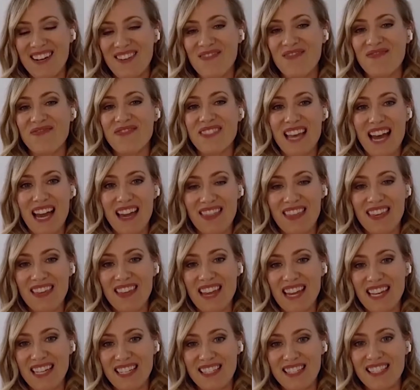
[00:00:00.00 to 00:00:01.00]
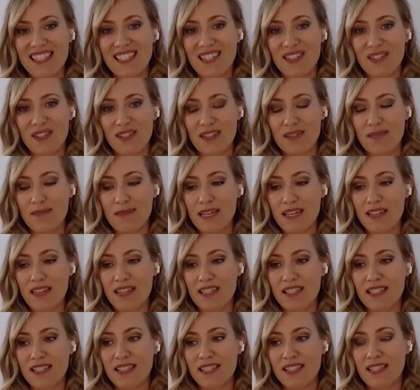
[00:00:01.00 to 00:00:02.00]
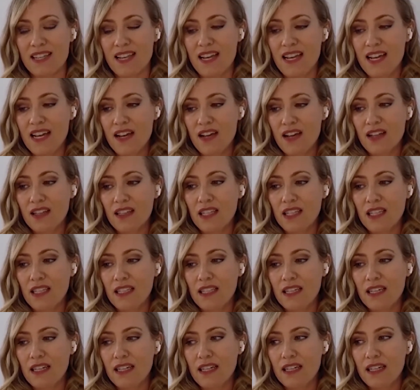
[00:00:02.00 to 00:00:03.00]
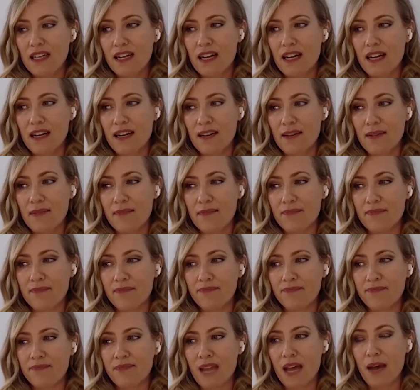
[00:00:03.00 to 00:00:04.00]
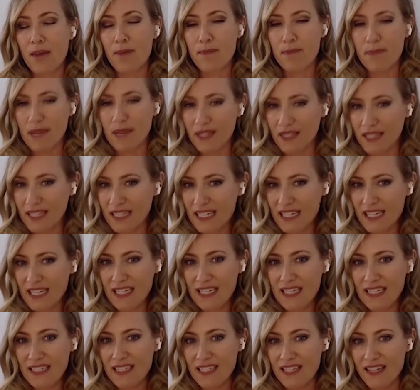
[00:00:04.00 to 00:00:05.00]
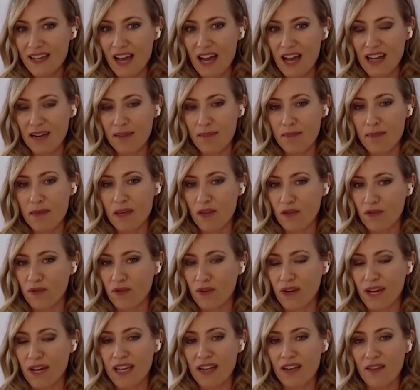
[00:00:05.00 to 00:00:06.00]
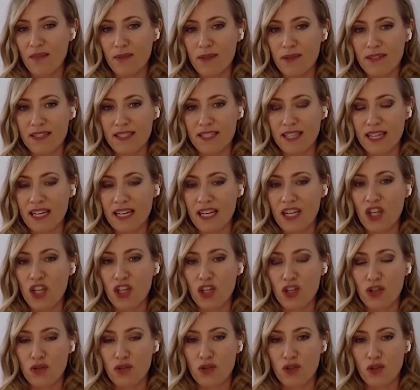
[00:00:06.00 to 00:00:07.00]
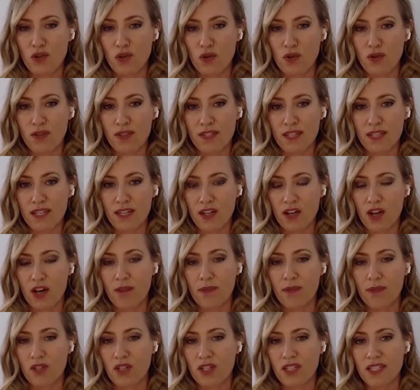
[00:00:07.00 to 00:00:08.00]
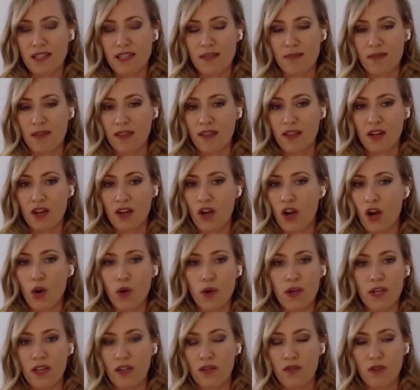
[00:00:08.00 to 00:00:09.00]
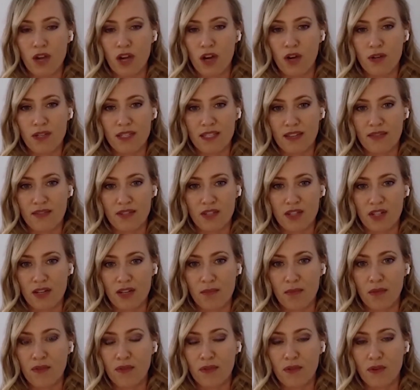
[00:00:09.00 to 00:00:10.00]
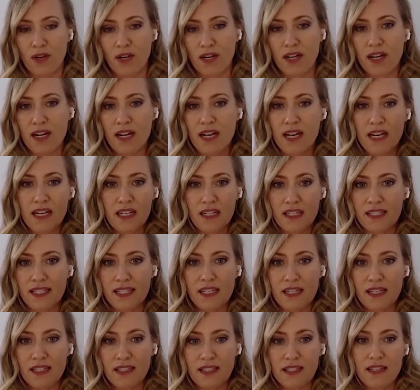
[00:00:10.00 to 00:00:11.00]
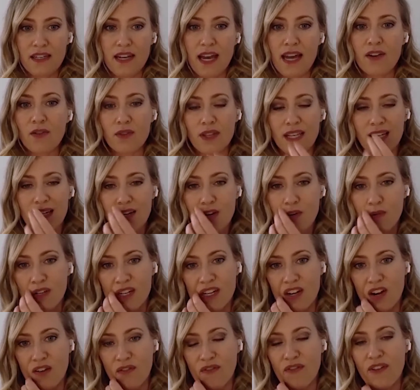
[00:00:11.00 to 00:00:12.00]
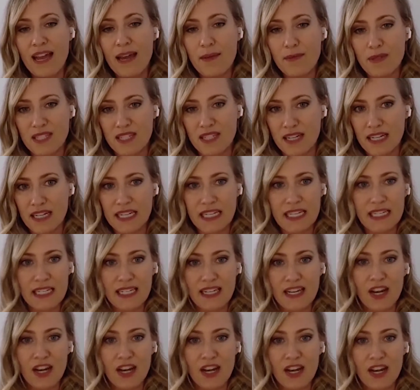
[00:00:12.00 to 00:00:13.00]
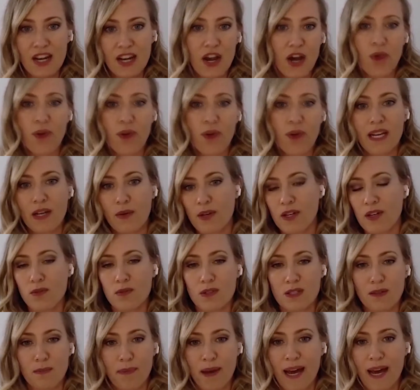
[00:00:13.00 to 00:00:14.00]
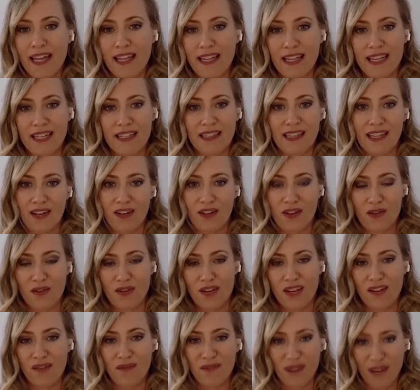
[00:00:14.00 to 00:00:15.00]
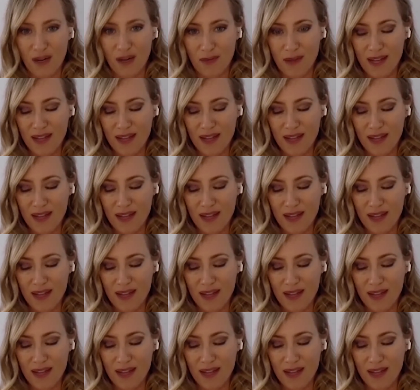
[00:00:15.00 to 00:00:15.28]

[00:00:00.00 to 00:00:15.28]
um, I think that instilled in me this um, ability to not be afraid of setting huge goals and accomplishing something that no one you know has ever done before. It's, it's not only had no one in our family done it, he didn't know anyone who was a pilot, let alone a fighter